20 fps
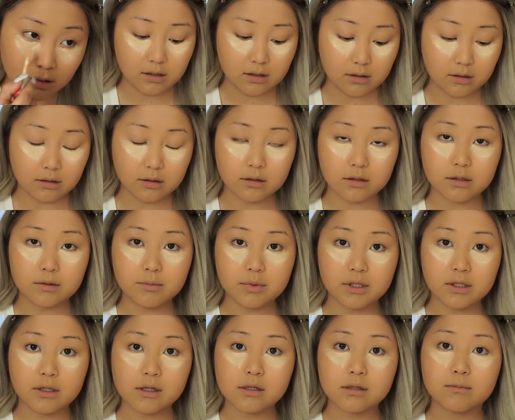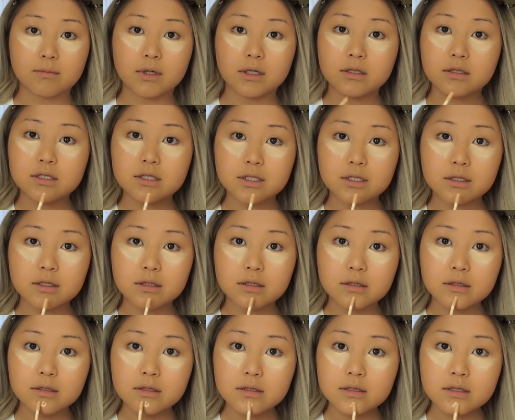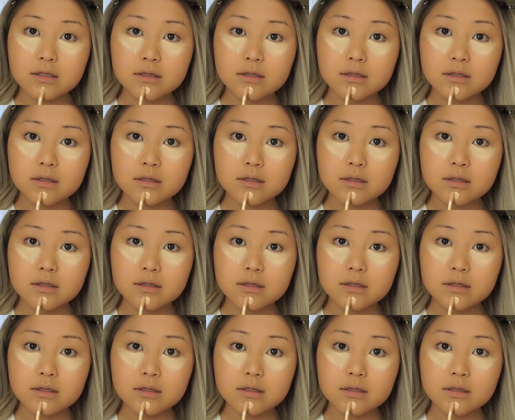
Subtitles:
A little bit on my chin,